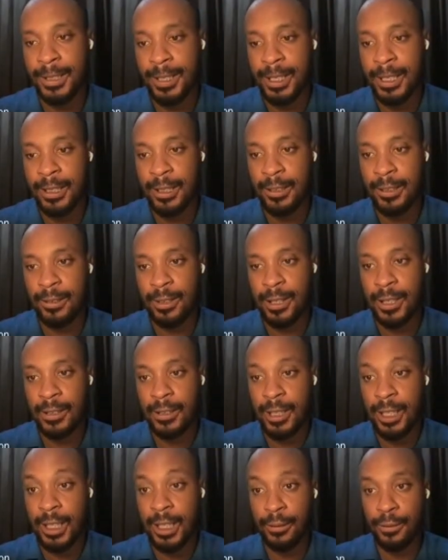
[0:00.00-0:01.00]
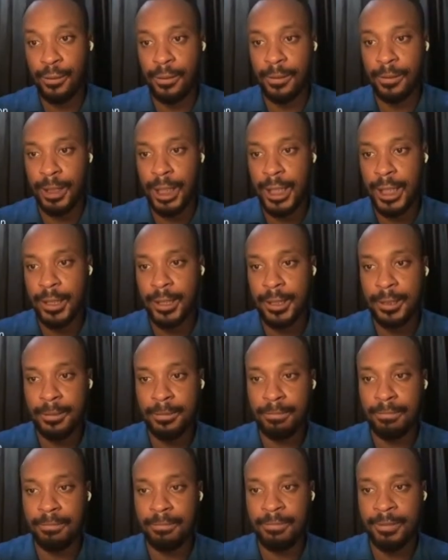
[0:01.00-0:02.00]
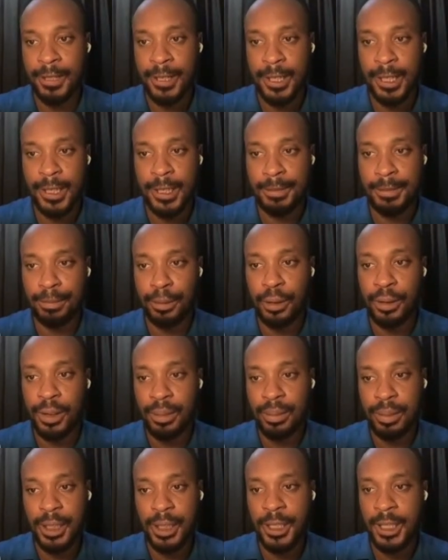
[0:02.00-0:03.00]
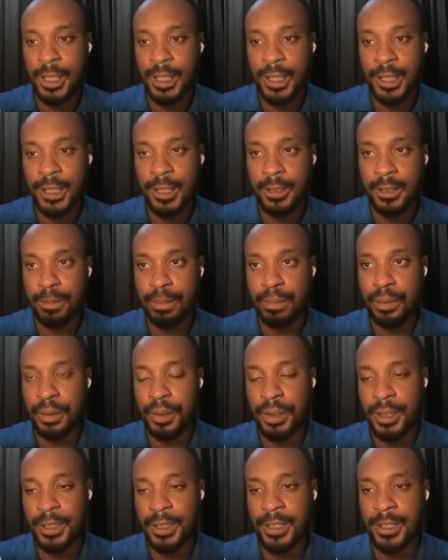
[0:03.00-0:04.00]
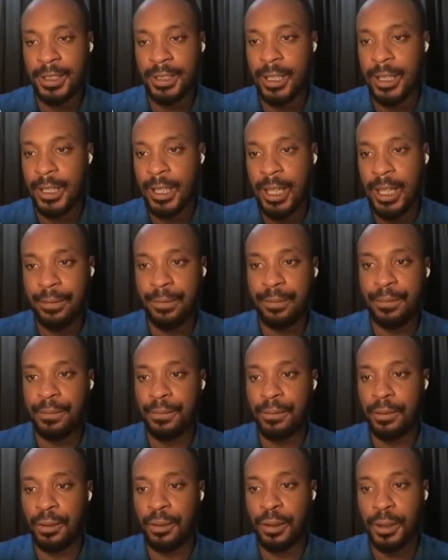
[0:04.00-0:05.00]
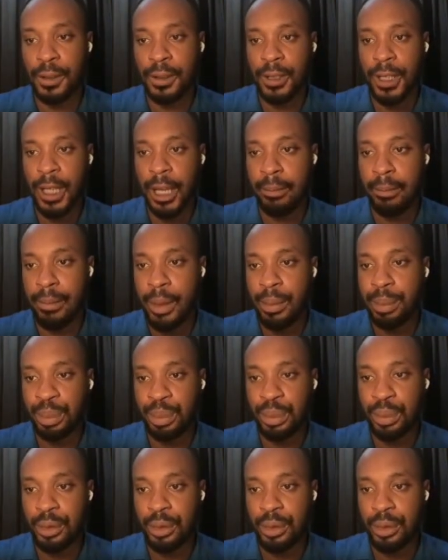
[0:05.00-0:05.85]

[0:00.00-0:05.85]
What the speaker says: They can like automate their processes, like have Claude like make